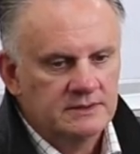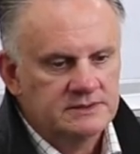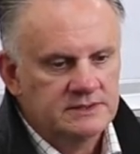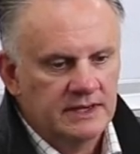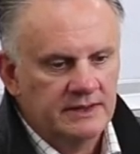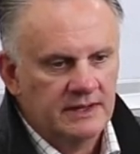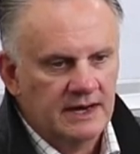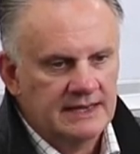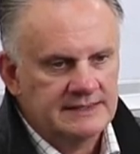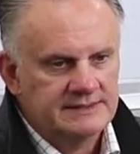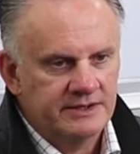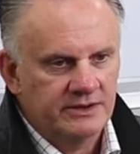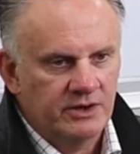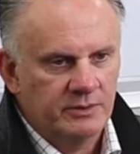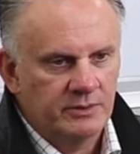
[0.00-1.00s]
So the last
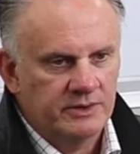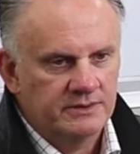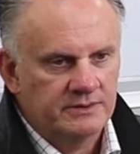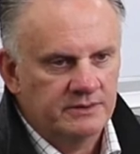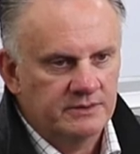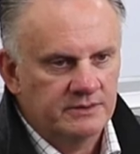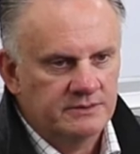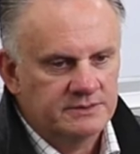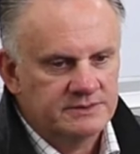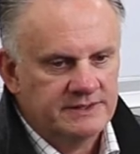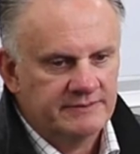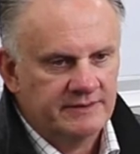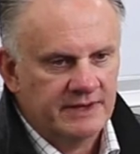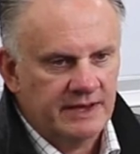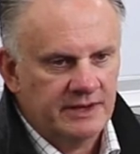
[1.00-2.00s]
thing I wanted to do was
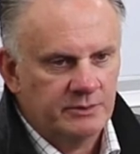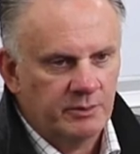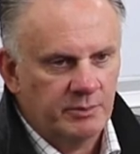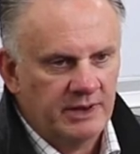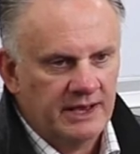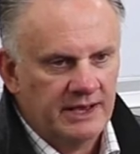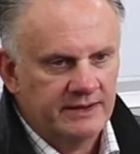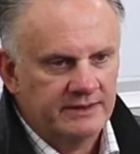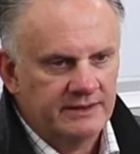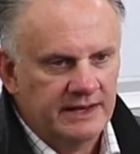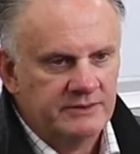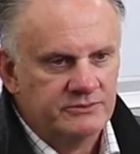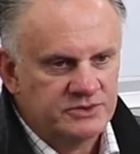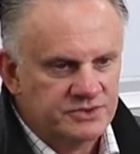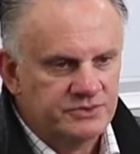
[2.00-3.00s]
ever go to a party that
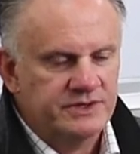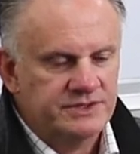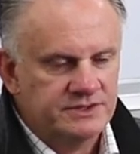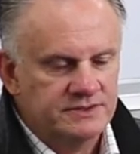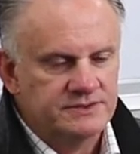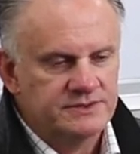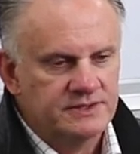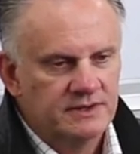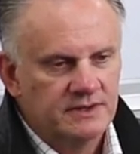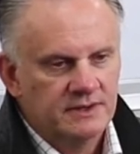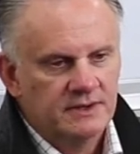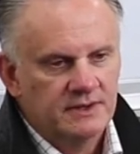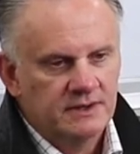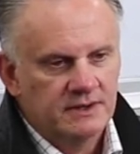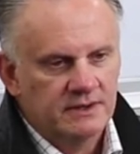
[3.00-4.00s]
had restrictions
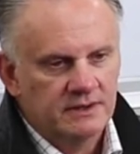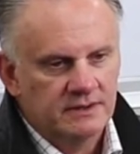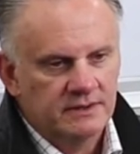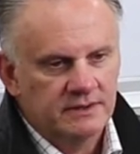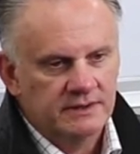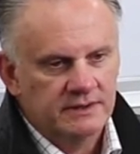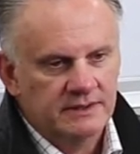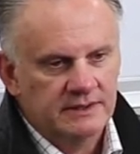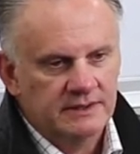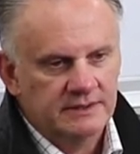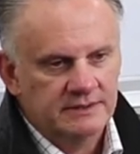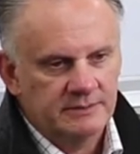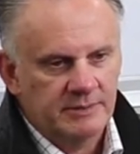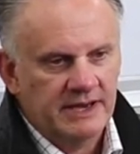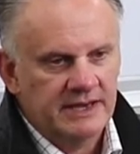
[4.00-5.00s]
on
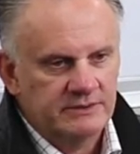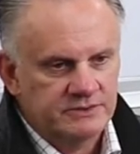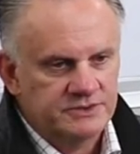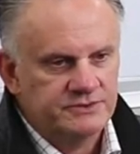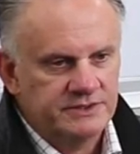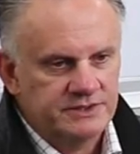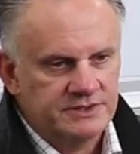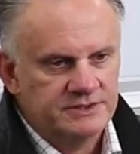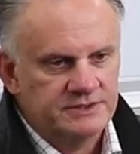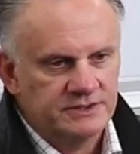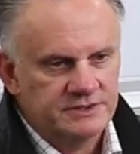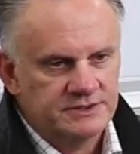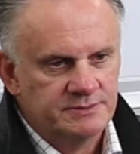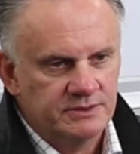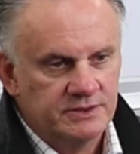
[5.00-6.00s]
uh, debate, restrictions
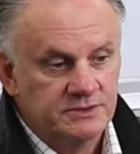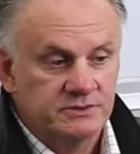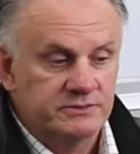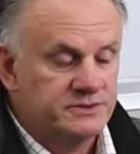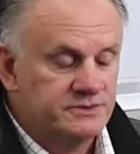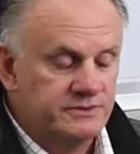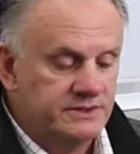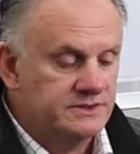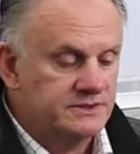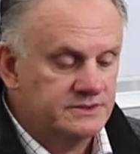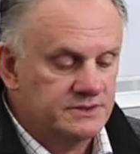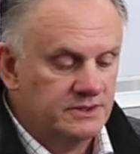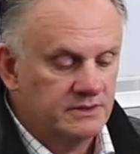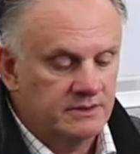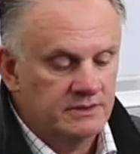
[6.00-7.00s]
on speech, or
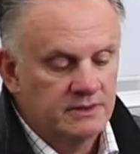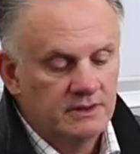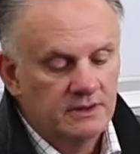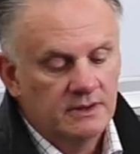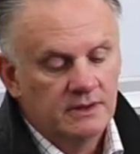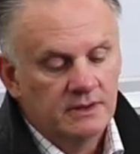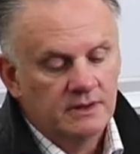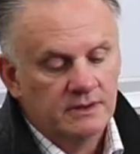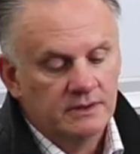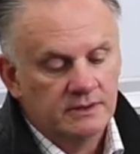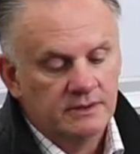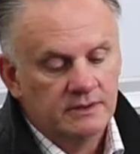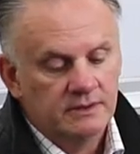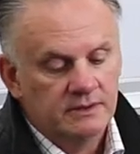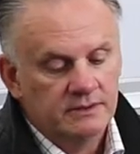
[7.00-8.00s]
restrictions on
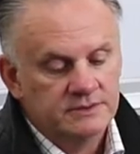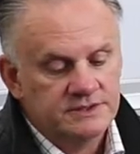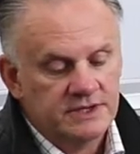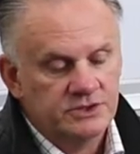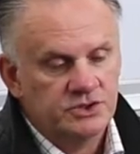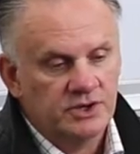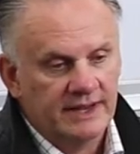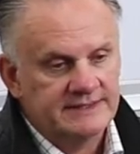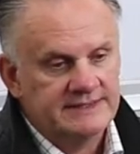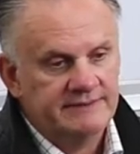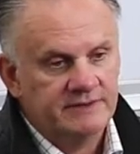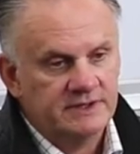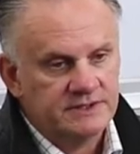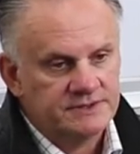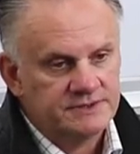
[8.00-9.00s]
on, on social
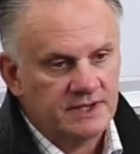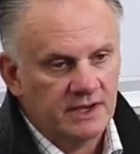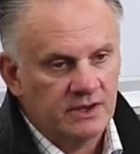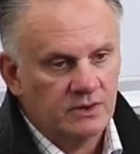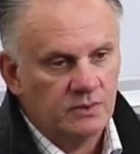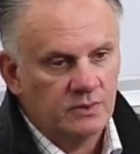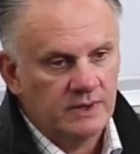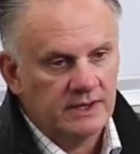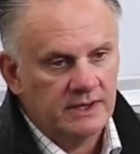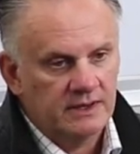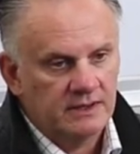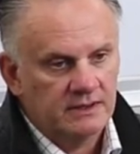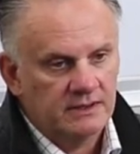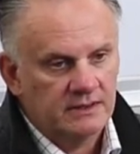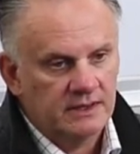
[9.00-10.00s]
activity. So
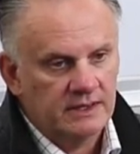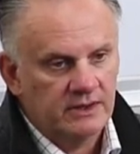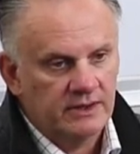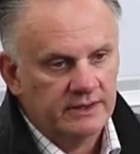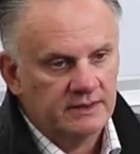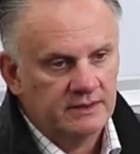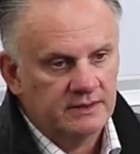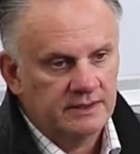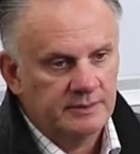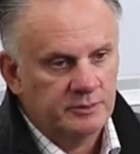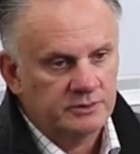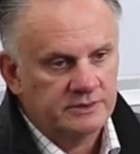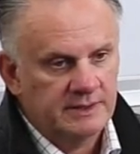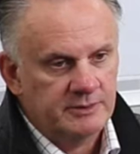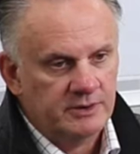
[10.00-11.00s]
uh, I like the
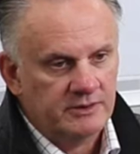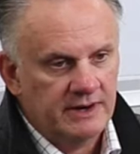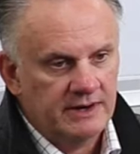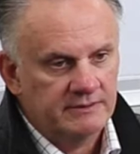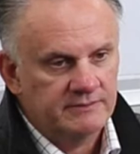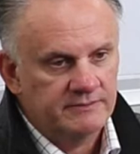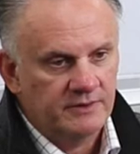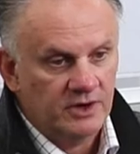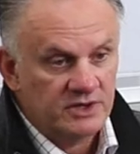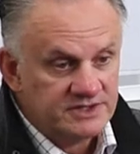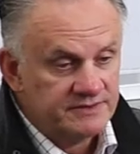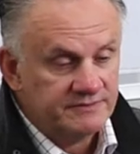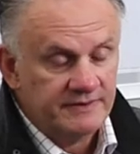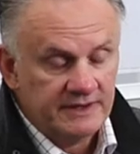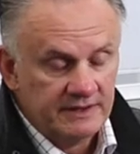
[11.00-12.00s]
Liberal Democrat
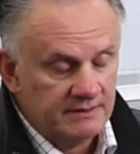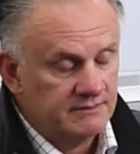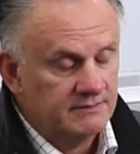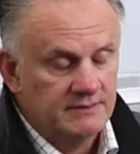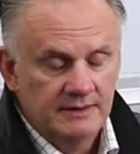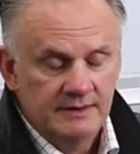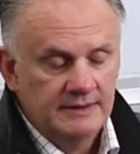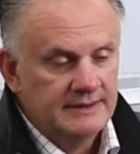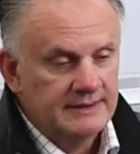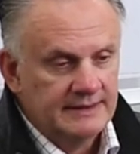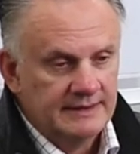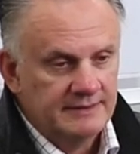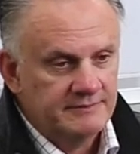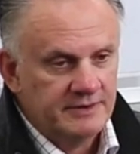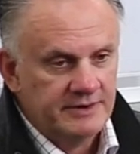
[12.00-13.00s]
philosophy, and
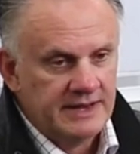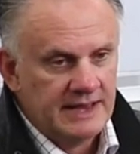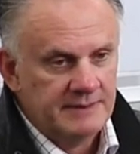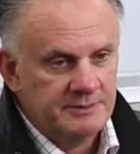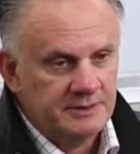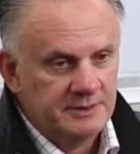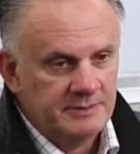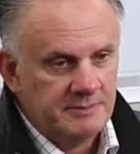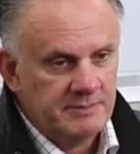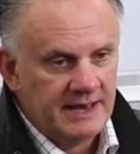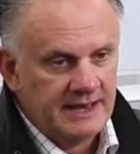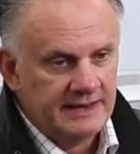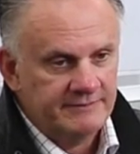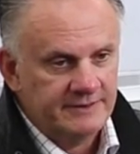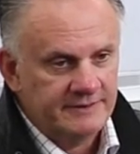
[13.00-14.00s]
and very happy to be
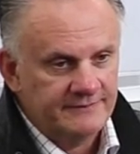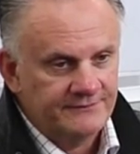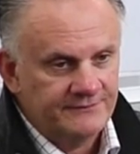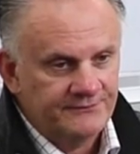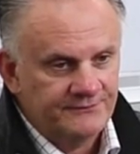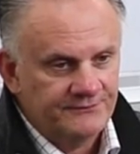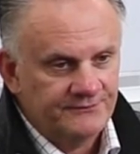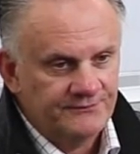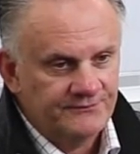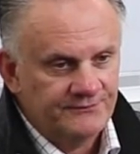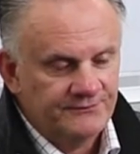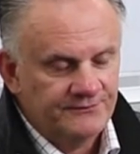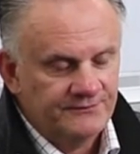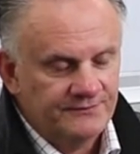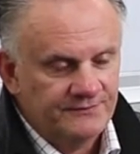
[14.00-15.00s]
part of it.
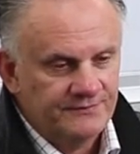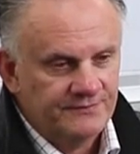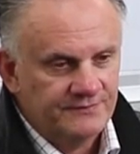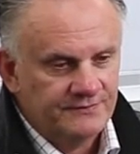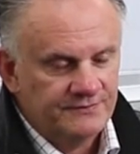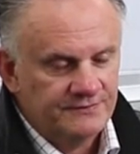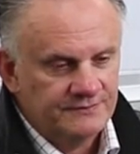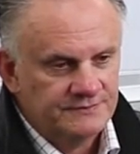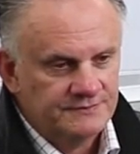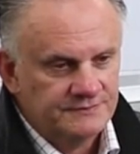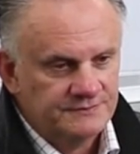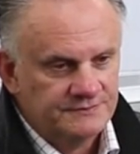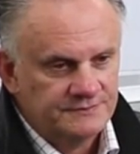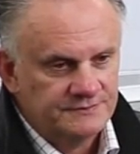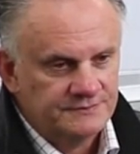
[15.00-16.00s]
And would you say that you
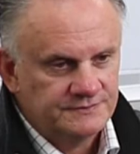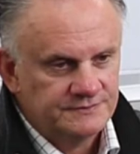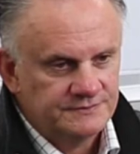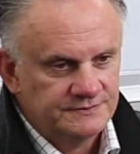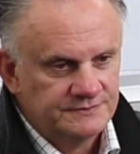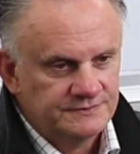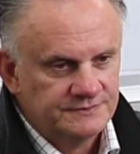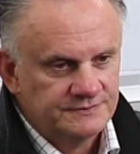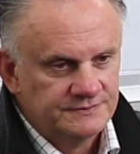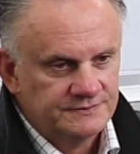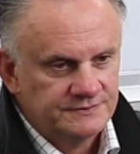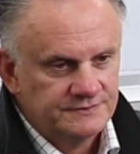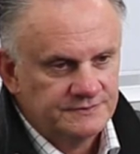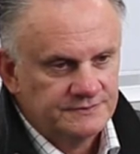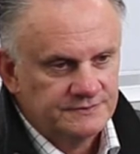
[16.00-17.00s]
identify as a
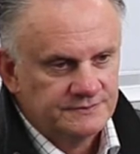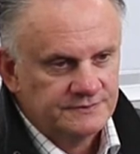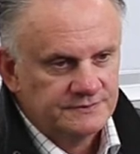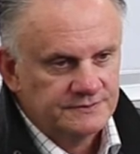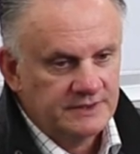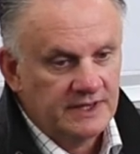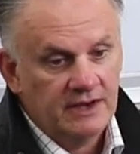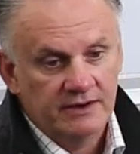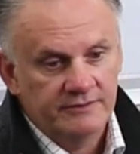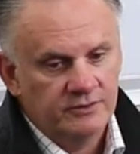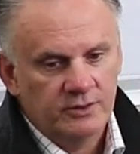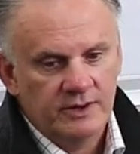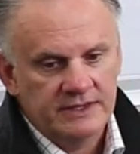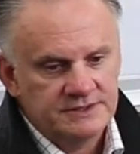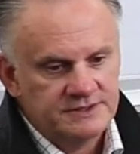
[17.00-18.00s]
libertarian? Yeah, I've
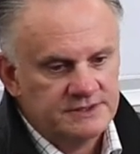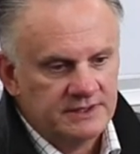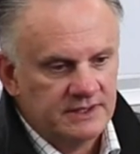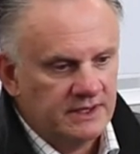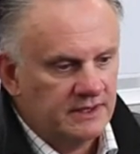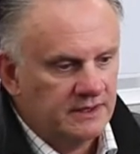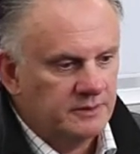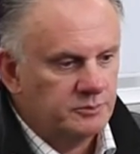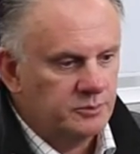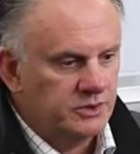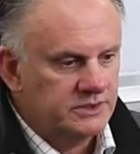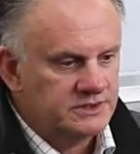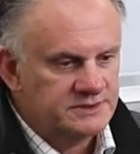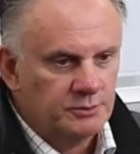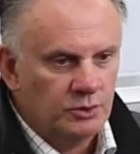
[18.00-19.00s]
always uh,
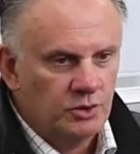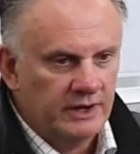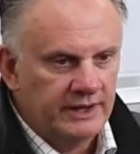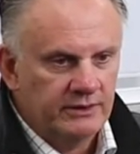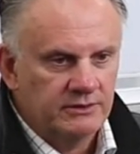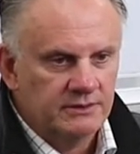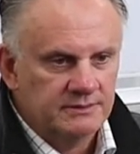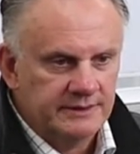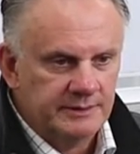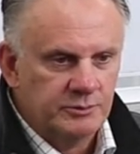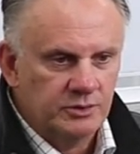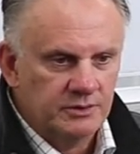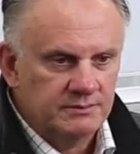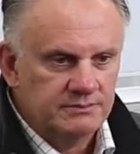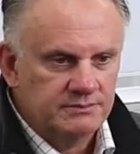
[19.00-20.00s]
been a small L
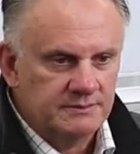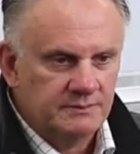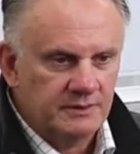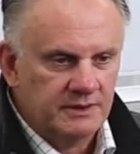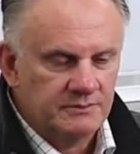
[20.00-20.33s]
liberal.